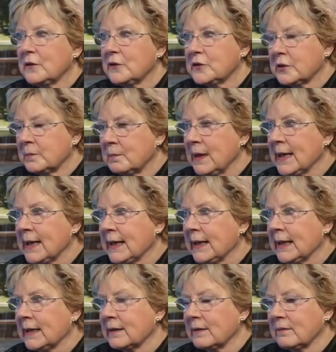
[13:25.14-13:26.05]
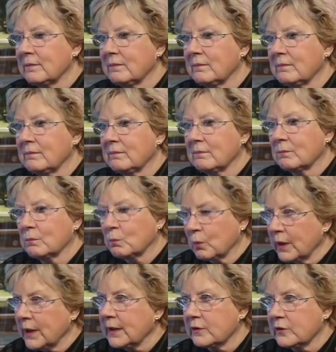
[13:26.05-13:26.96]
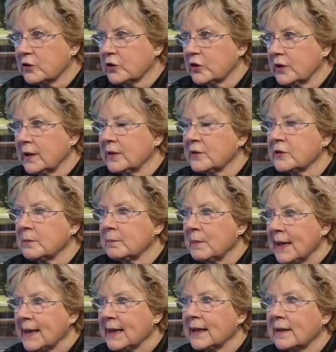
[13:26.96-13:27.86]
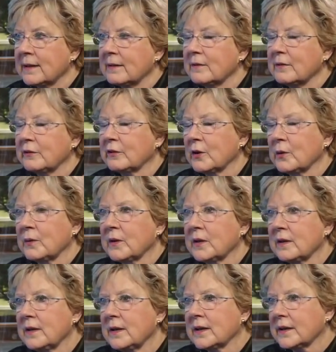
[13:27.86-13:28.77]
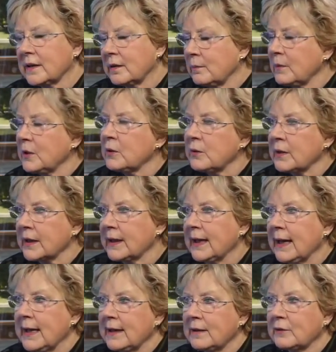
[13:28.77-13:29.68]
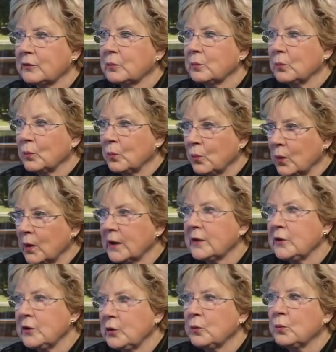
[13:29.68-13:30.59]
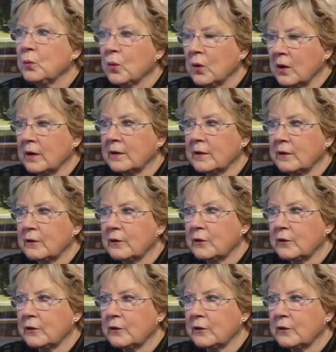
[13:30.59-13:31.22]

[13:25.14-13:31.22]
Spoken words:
to make it rich and to make it so that it communicates what you want